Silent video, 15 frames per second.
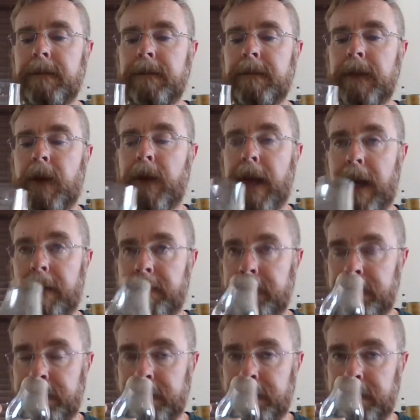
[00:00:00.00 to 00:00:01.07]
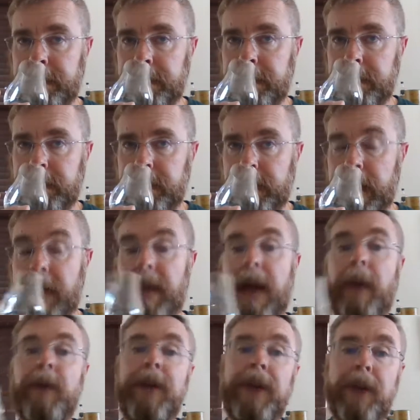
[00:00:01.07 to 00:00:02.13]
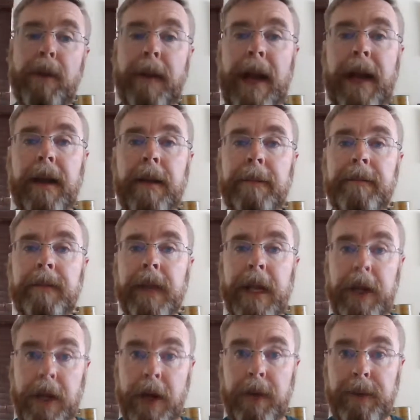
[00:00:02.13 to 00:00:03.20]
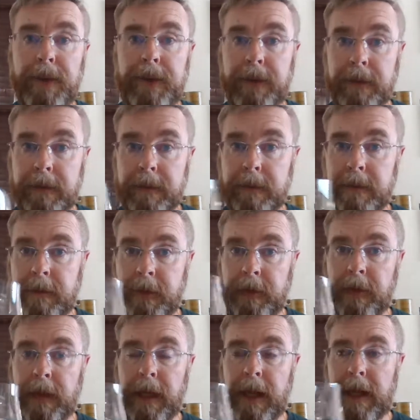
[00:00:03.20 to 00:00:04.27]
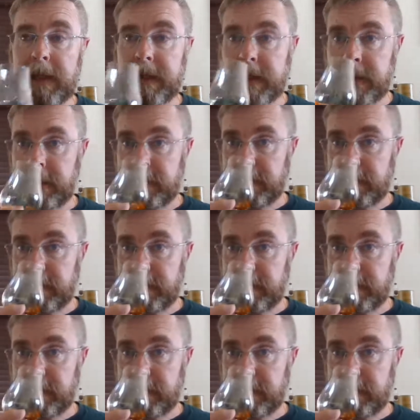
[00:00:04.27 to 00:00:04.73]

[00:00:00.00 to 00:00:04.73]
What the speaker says: Oh, yeah. And now when you go back and nose your glass,